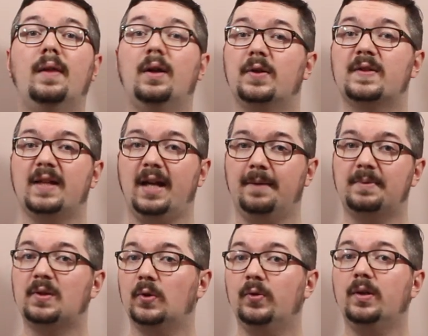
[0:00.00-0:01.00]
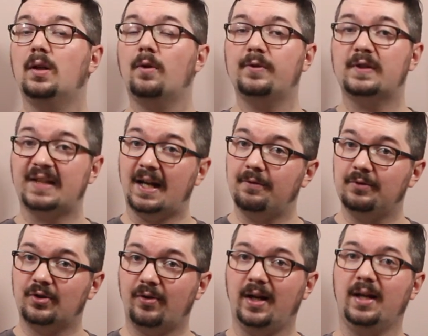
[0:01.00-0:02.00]
There is absolutely no
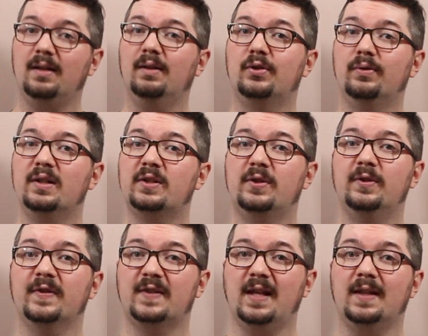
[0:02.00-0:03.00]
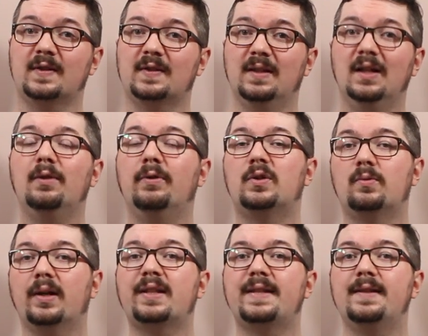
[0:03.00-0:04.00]
soundtrack in the traditional sense, which
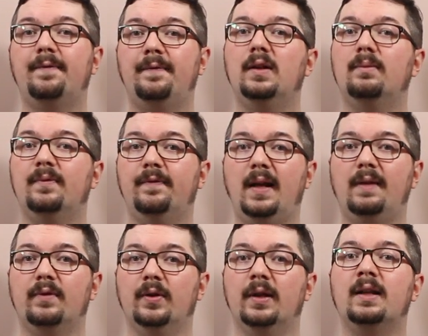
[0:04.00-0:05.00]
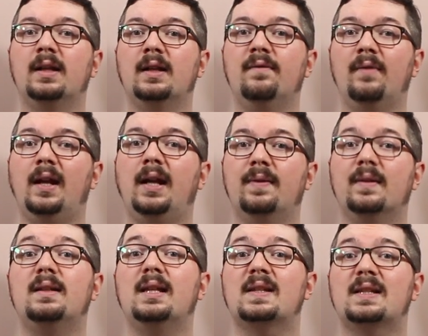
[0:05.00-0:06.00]
works in the film's favor in conveying the
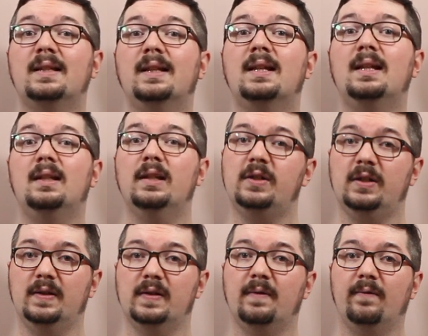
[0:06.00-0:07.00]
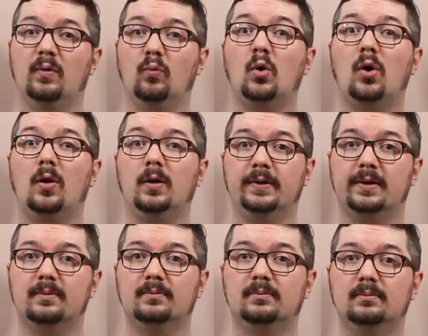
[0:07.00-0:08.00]
desolate conditions of the world.
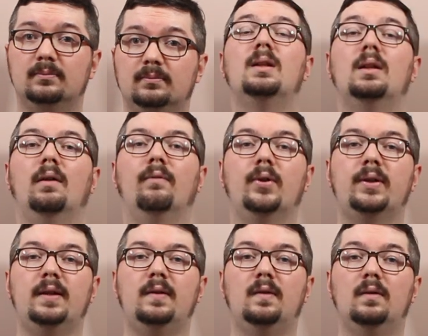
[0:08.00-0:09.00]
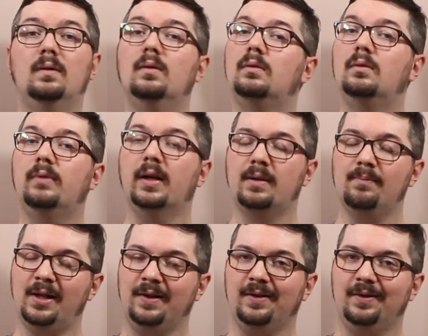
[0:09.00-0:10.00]
Verdict:
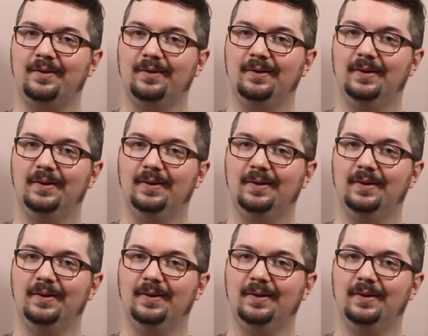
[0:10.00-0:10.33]
recommended.